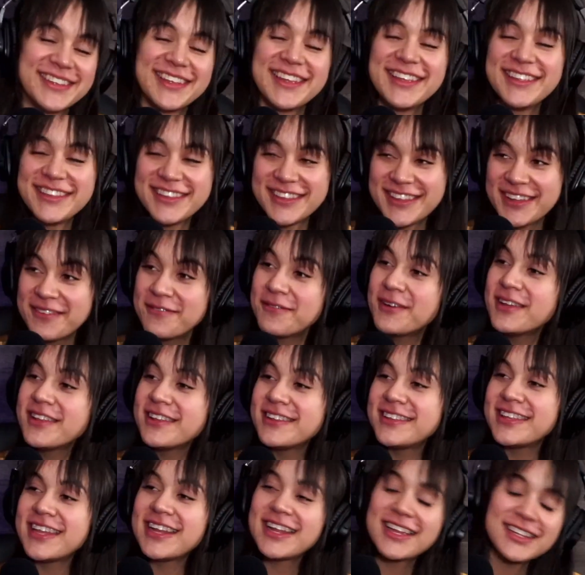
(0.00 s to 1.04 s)
some real
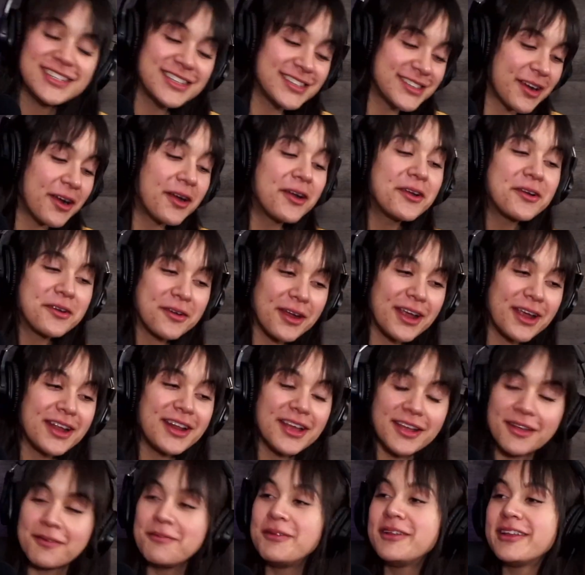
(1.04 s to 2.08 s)
estate agents aren't great
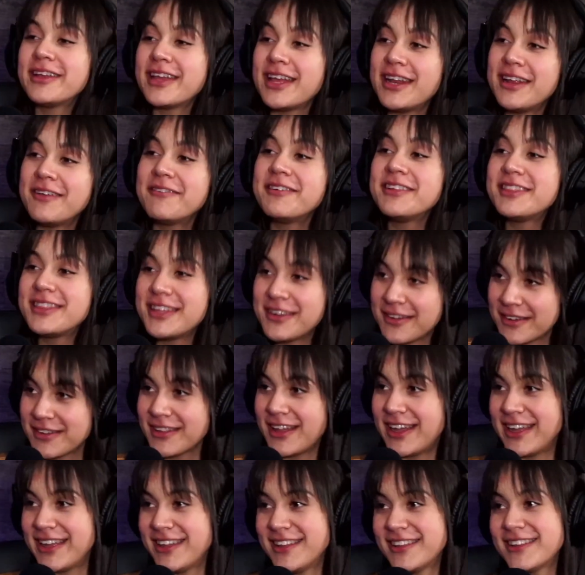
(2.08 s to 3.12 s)
at communicating with their
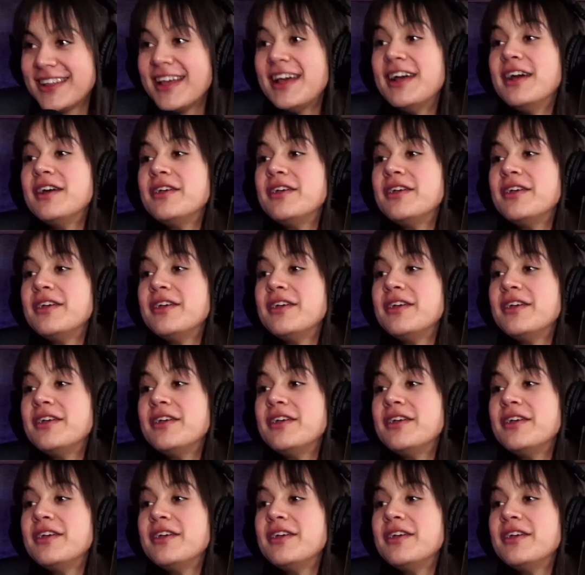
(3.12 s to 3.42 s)
clients.